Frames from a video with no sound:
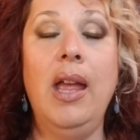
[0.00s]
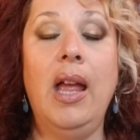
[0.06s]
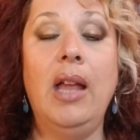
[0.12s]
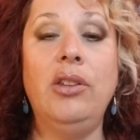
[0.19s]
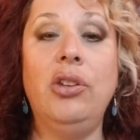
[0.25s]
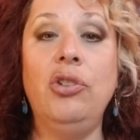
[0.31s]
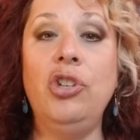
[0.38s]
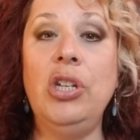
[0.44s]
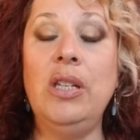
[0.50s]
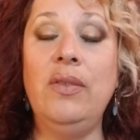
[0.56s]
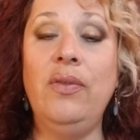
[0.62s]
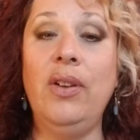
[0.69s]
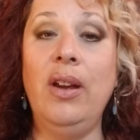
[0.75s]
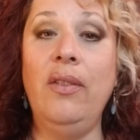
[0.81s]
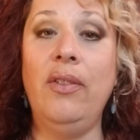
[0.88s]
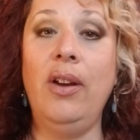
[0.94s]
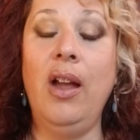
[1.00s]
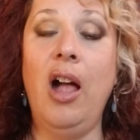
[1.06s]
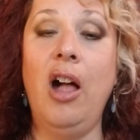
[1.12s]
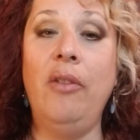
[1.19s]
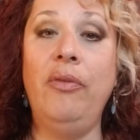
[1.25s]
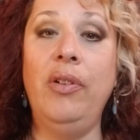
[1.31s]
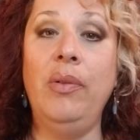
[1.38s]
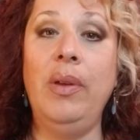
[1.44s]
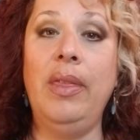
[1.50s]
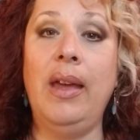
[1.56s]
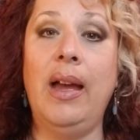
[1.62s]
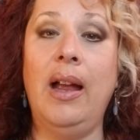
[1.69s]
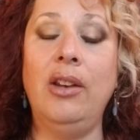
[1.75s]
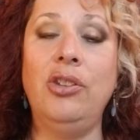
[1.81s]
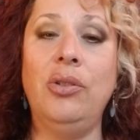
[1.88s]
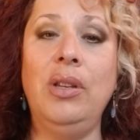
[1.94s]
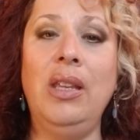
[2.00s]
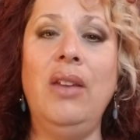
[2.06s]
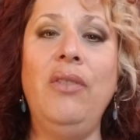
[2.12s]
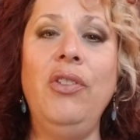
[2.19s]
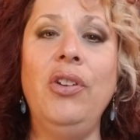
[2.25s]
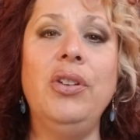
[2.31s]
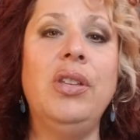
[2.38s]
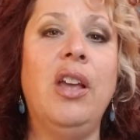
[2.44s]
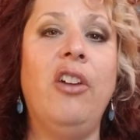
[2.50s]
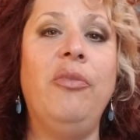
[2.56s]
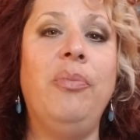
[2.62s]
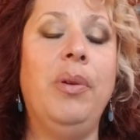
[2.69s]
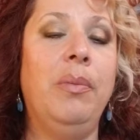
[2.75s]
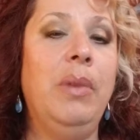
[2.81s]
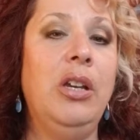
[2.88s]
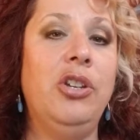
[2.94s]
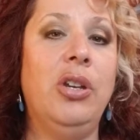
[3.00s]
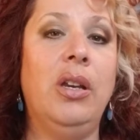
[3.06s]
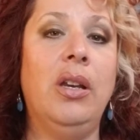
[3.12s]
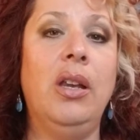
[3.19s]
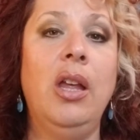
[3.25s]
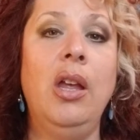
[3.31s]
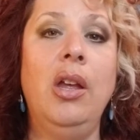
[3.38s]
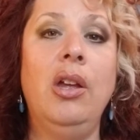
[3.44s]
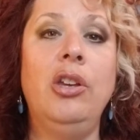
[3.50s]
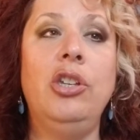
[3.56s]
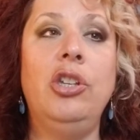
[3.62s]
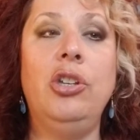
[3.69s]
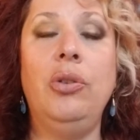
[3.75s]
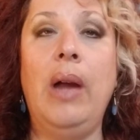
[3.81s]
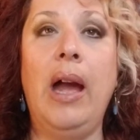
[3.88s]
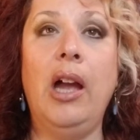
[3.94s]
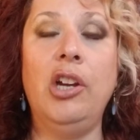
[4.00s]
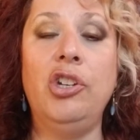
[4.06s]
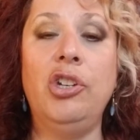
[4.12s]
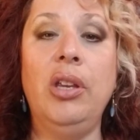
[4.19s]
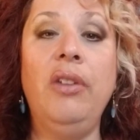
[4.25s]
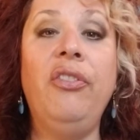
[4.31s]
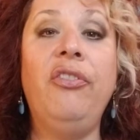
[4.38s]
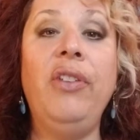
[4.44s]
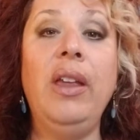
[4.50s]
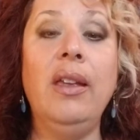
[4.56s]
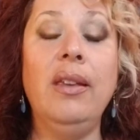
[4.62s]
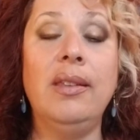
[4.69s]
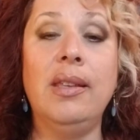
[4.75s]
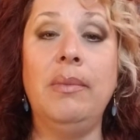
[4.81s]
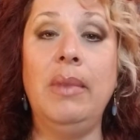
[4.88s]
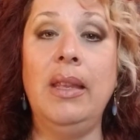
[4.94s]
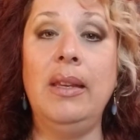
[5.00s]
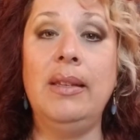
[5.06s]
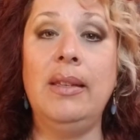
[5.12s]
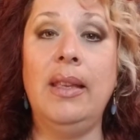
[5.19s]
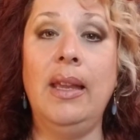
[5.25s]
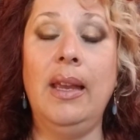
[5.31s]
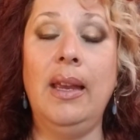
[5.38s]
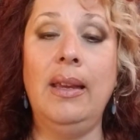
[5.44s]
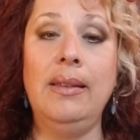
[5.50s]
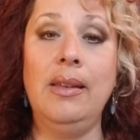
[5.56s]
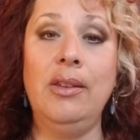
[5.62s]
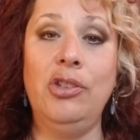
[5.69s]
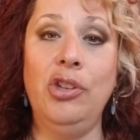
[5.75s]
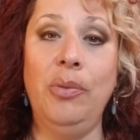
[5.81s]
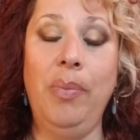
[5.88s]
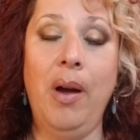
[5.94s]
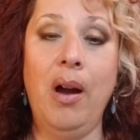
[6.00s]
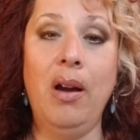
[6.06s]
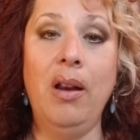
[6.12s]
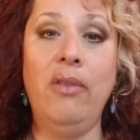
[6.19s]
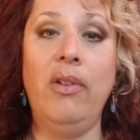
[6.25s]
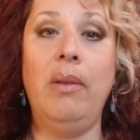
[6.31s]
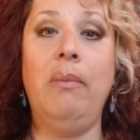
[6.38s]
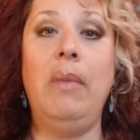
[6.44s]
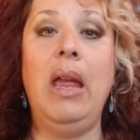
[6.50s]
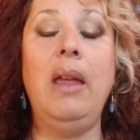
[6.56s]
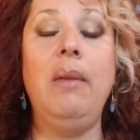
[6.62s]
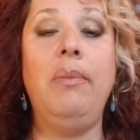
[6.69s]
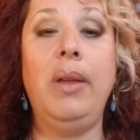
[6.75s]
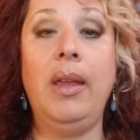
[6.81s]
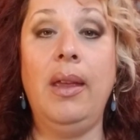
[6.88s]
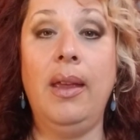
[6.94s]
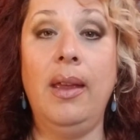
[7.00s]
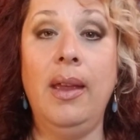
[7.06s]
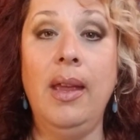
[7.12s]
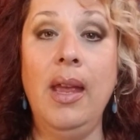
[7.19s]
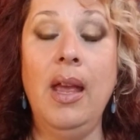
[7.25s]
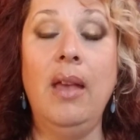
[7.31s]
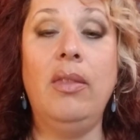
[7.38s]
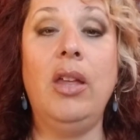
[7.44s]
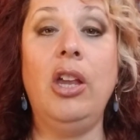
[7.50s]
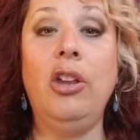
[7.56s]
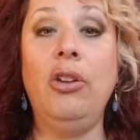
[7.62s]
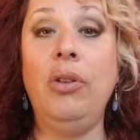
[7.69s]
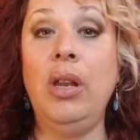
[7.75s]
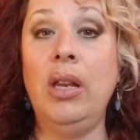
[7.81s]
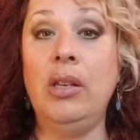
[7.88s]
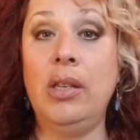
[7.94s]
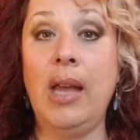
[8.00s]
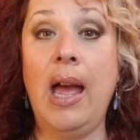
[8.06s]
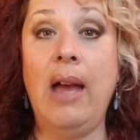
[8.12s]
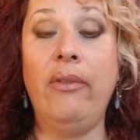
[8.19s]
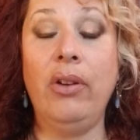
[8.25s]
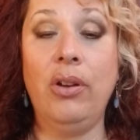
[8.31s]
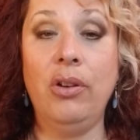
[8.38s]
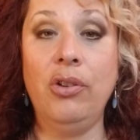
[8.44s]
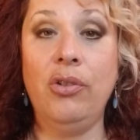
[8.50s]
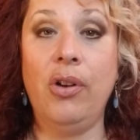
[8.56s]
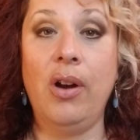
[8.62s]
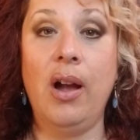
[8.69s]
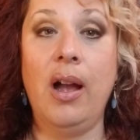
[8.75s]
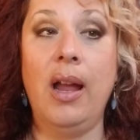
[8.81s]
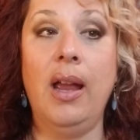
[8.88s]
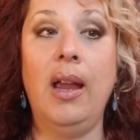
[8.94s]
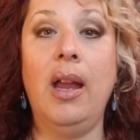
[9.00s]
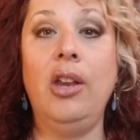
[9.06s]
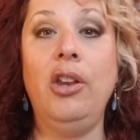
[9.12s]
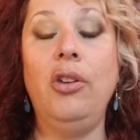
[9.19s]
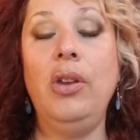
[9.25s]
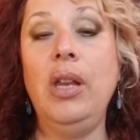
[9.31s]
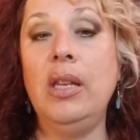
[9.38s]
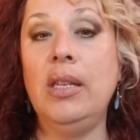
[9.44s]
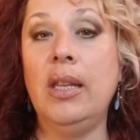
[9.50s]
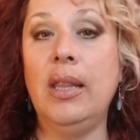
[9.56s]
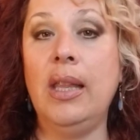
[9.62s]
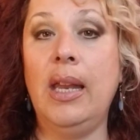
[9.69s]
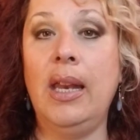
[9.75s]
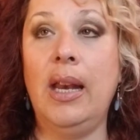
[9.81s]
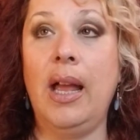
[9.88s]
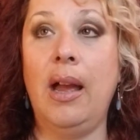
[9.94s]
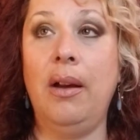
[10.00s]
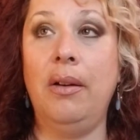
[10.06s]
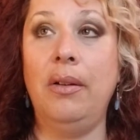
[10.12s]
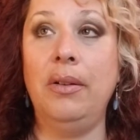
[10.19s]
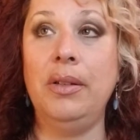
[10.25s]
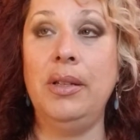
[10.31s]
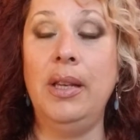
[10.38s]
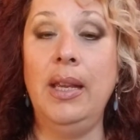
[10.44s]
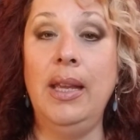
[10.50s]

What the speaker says: And so she's very, very helpful with that. So give yourself permission to actually feel some of these things. And so part of it may be that you need to have a good cry and you need to let it out.